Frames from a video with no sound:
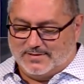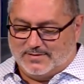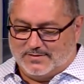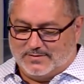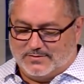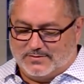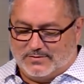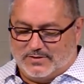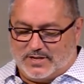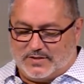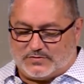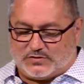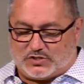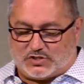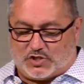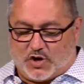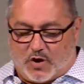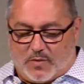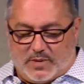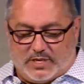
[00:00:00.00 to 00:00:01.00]
We have
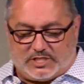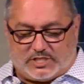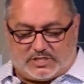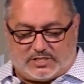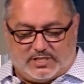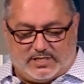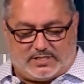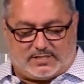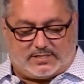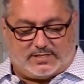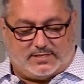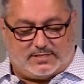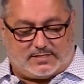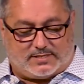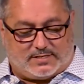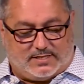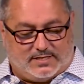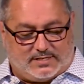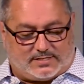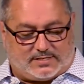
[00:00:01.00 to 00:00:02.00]
so much distance.
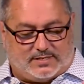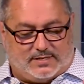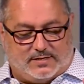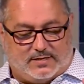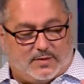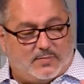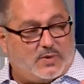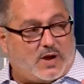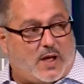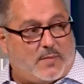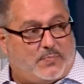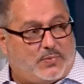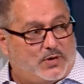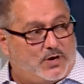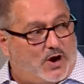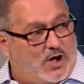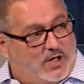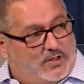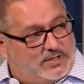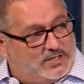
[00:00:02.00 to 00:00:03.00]
Listen, I put
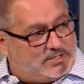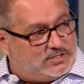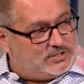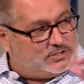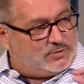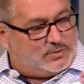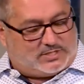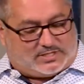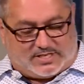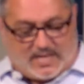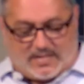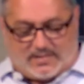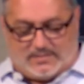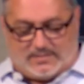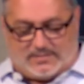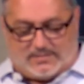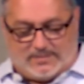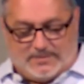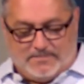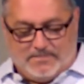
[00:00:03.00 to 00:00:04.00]
all this into a
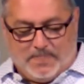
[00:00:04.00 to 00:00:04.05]
sentence.